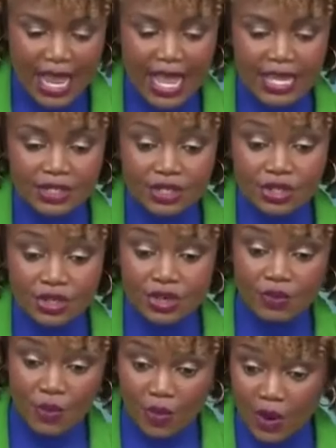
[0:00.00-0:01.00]
And to
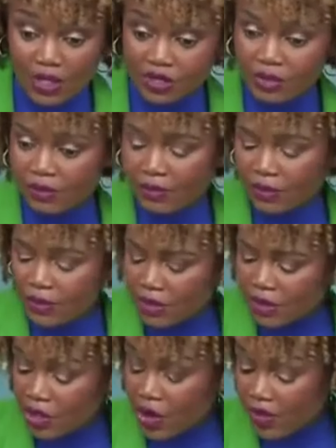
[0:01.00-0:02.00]
your question,
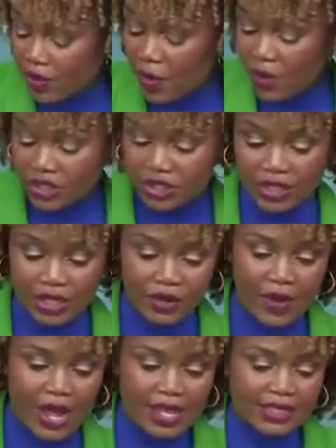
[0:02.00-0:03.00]
your other question that
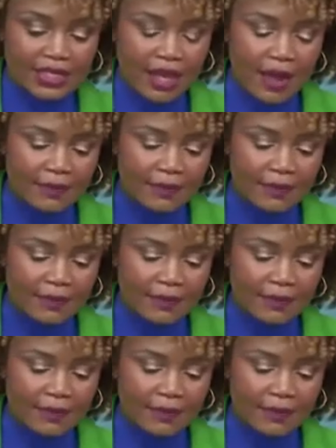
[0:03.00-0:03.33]
you asked,